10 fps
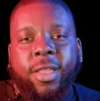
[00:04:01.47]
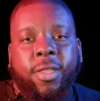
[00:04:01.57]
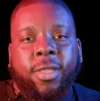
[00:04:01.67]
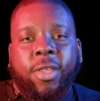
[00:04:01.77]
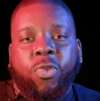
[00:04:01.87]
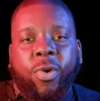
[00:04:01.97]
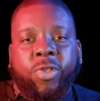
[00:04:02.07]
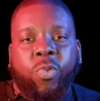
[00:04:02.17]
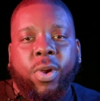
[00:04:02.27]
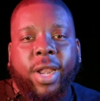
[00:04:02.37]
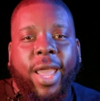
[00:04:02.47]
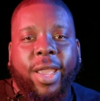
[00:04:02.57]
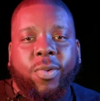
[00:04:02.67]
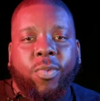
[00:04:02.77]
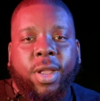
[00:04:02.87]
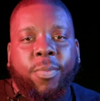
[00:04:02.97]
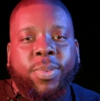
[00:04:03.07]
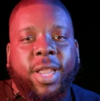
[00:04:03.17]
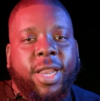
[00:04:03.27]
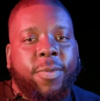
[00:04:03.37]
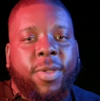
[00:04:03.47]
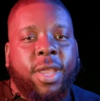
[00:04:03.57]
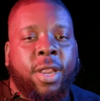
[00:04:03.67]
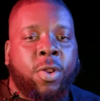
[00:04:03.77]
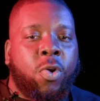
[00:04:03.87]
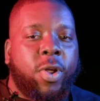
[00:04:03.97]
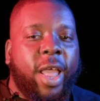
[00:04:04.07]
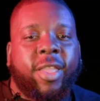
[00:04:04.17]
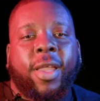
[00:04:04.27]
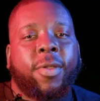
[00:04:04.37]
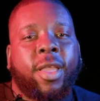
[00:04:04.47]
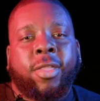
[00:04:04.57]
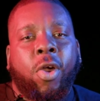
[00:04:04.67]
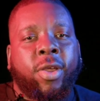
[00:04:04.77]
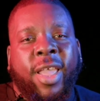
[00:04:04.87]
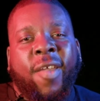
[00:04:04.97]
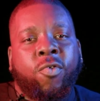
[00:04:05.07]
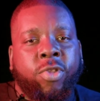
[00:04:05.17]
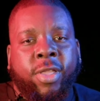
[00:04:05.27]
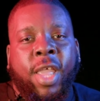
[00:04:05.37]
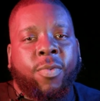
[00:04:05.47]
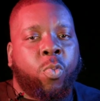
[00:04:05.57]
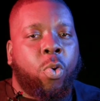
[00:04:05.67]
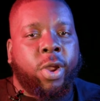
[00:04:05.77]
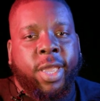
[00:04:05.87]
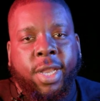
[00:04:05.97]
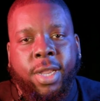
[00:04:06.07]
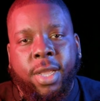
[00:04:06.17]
a situation where, like, we're completely being ignored. I think as long as everyone just keeps working,